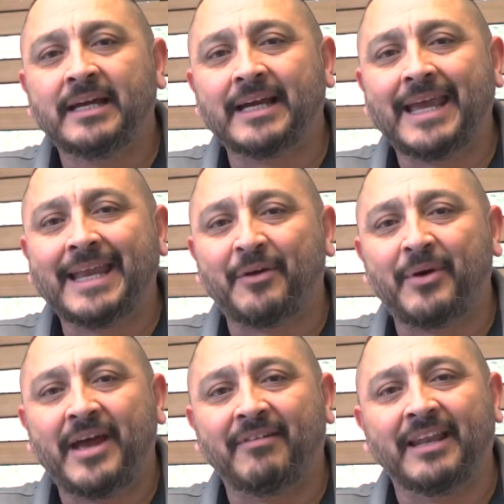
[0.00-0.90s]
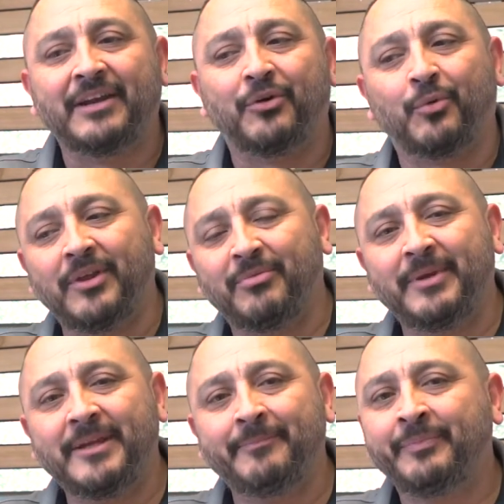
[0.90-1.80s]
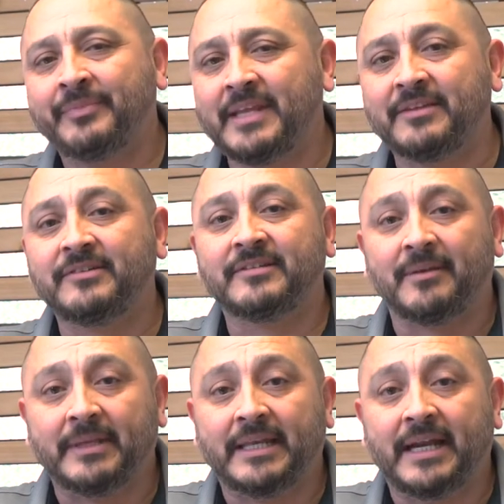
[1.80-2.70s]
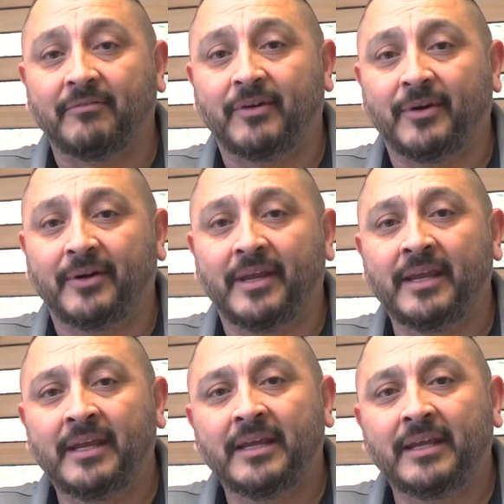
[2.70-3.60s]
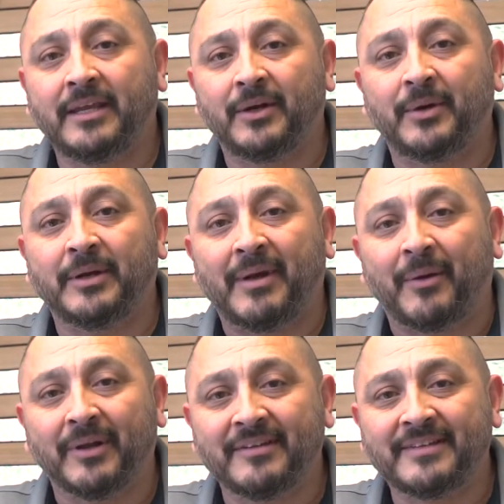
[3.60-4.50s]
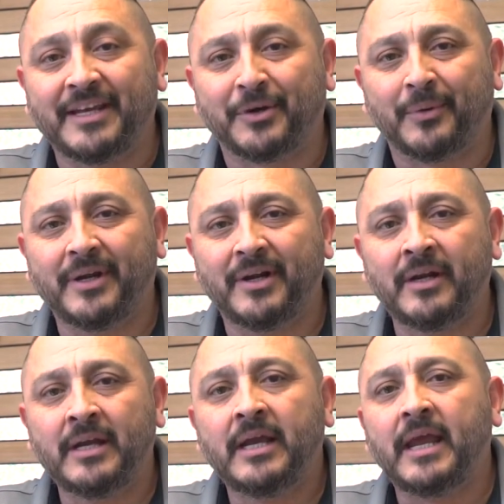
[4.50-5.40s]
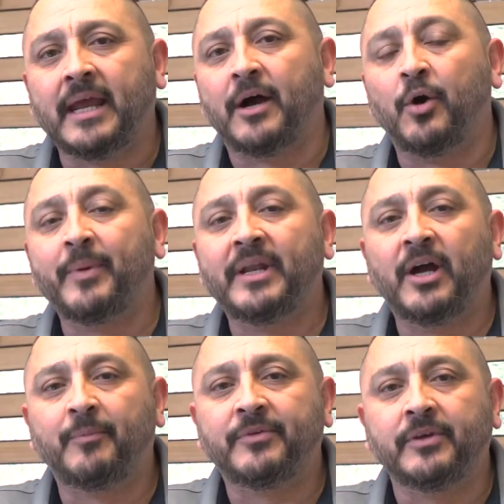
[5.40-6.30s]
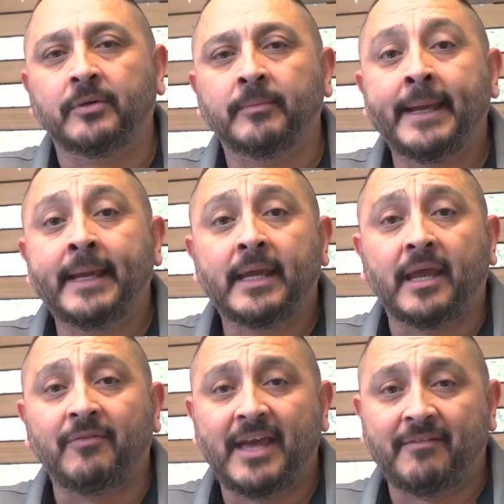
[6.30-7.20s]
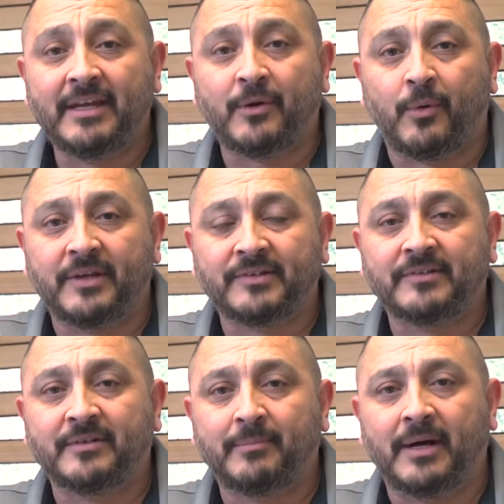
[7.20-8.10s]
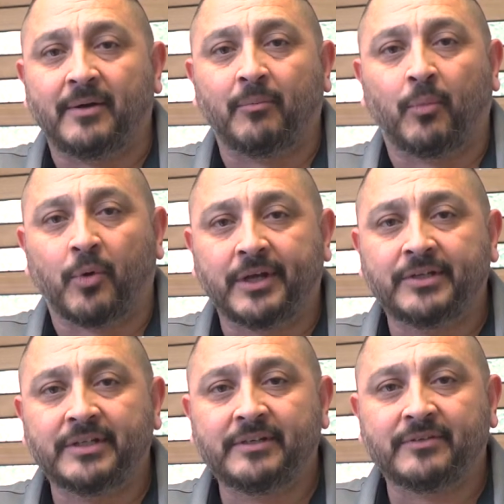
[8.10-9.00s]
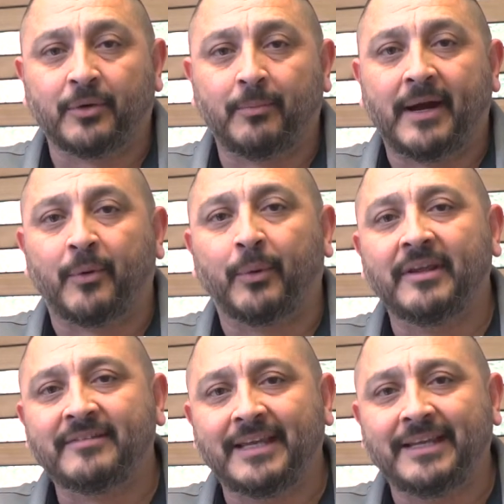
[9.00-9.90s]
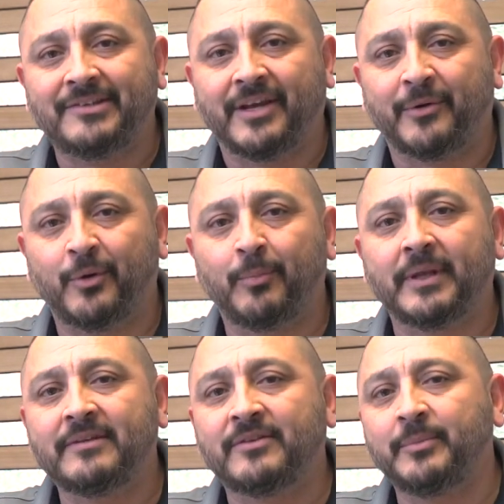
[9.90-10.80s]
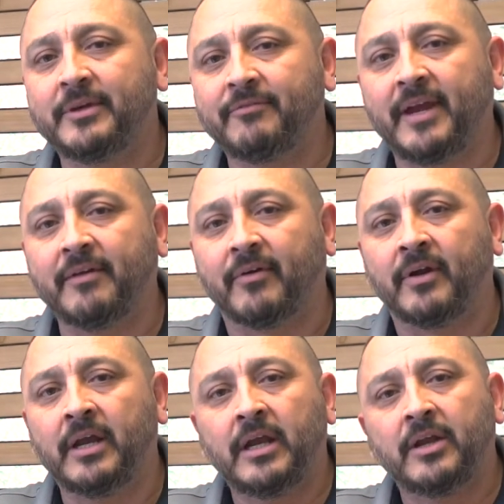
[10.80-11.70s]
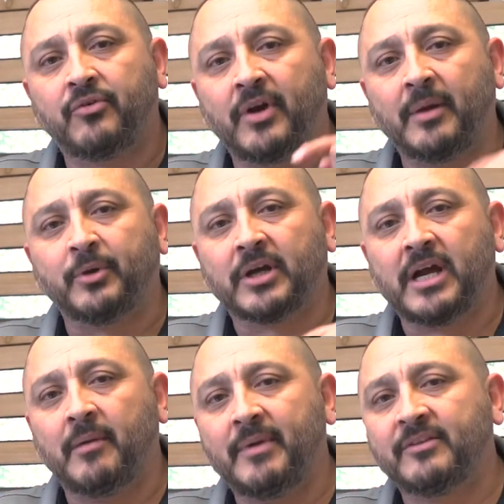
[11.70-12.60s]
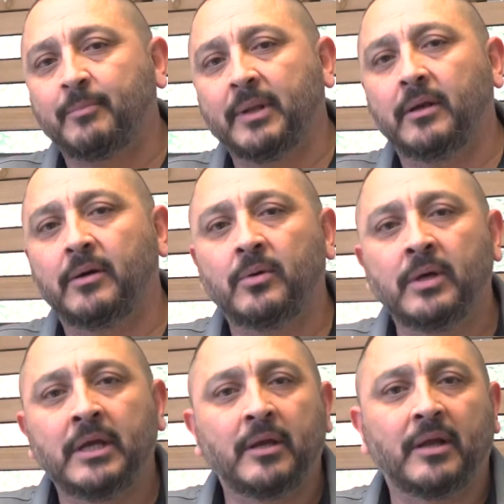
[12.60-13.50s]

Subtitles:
Again, I don't have a lender with me. That's just something that I've learned, in my real estate career, and I hope it helps you. If you have any questions about mortgages or about real estate in general, please do me a favor, drop your comments below.